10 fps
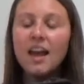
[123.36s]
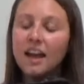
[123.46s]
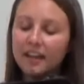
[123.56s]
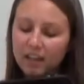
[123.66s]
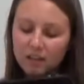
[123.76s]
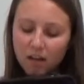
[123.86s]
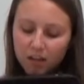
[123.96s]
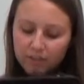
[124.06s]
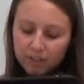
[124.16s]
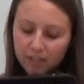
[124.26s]
Again,
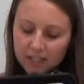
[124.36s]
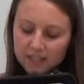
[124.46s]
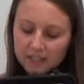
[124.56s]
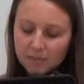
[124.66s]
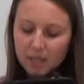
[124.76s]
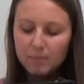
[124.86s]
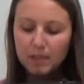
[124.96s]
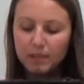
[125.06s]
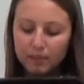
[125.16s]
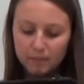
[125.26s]
all of your cases might be
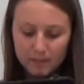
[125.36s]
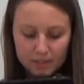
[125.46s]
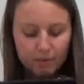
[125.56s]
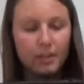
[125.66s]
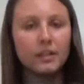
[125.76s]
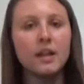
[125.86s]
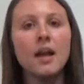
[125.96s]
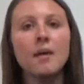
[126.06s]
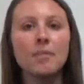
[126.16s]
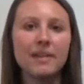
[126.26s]
a little bit different,
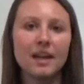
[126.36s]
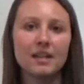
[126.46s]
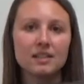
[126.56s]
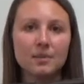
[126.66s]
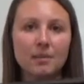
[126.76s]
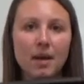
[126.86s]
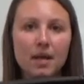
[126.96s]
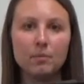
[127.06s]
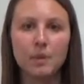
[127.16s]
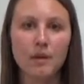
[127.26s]
but that is where
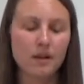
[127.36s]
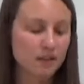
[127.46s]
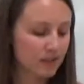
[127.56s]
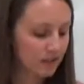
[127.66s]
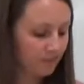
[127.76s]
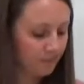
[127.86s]
mine belongs.